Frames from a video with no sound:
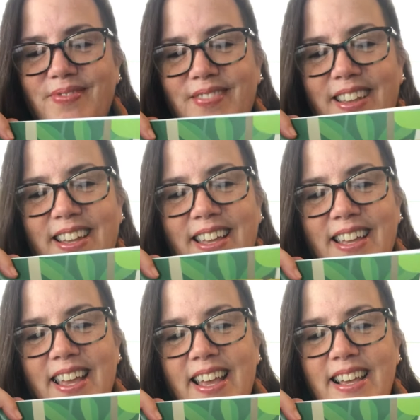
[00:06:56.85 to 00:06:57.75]
Look,
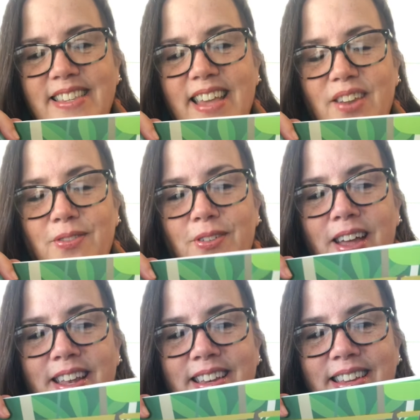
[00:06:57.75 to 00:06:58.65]
he's got a
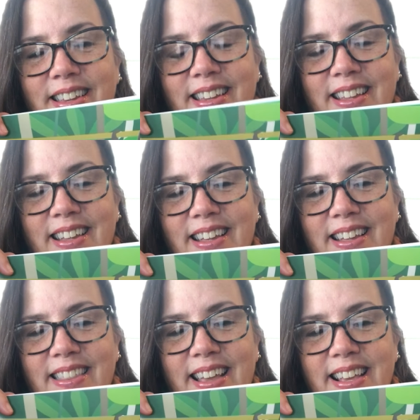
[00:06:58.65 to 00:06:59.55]
friend
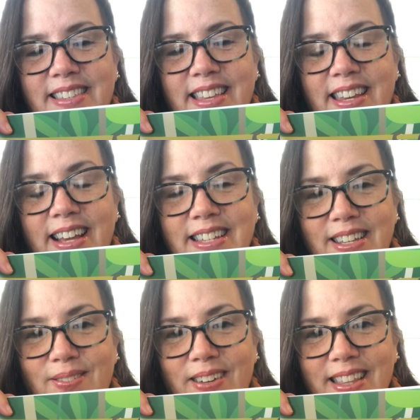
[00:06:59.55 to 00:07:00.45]
that he's
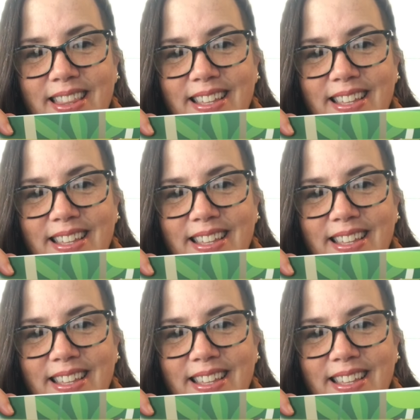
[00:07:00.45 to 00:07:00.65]
connecting with.